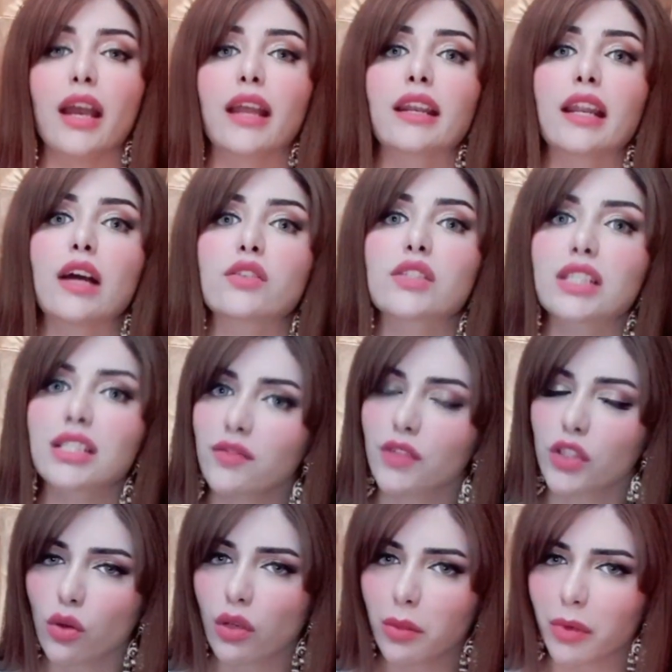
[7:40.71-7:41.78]
And now, since we're
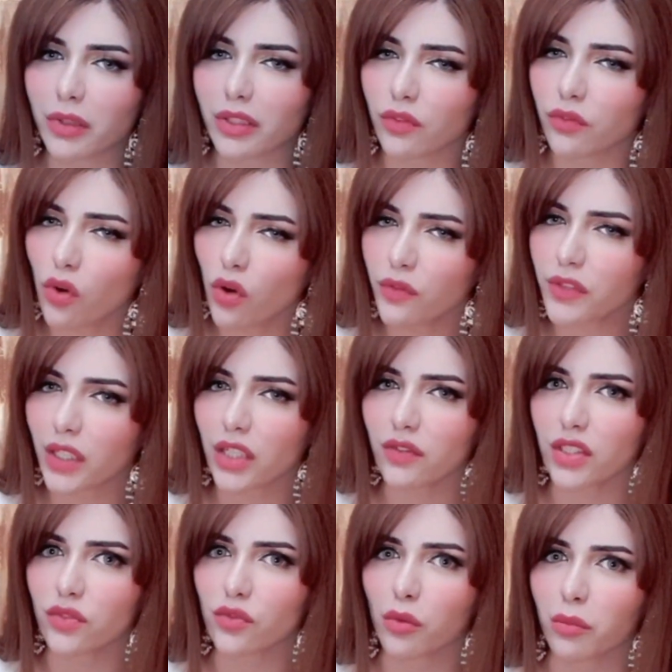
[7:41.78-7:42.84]
talking about the evolved
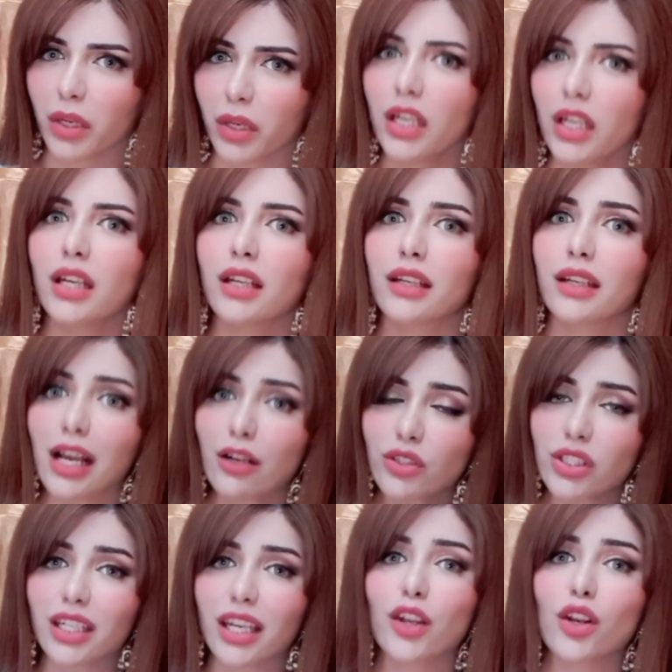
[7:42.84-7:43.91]
Aries woman, now
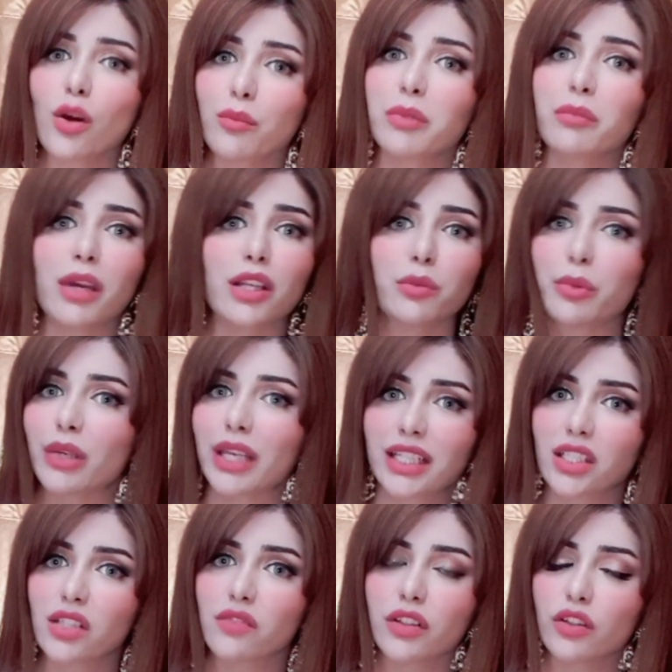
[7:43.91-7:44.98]
she cannot be
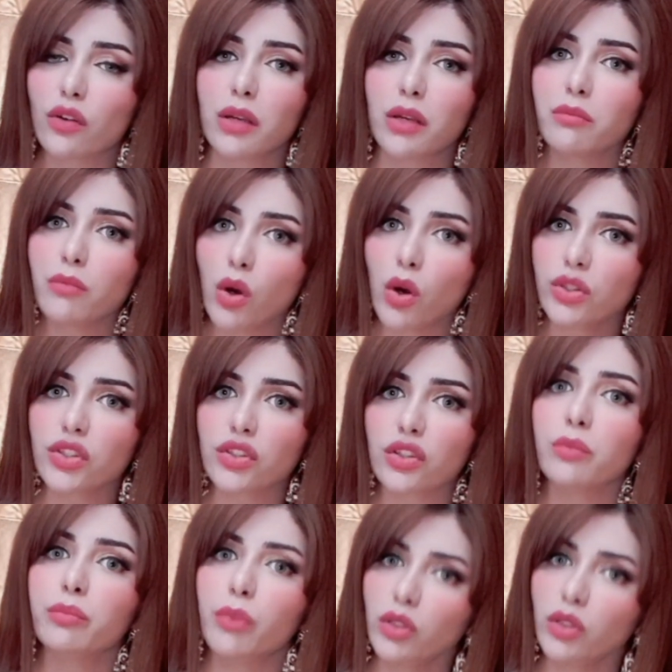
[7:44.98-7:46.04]
manipulated with your emotional
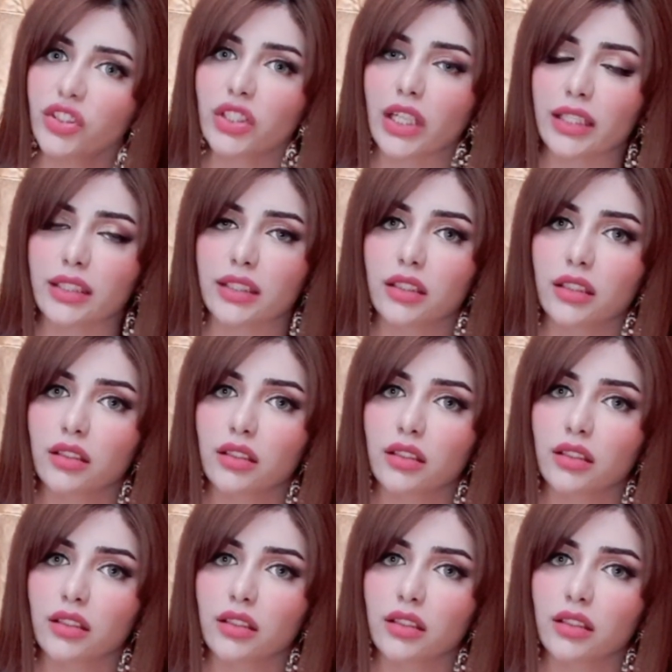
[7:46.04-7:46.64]
bullshit.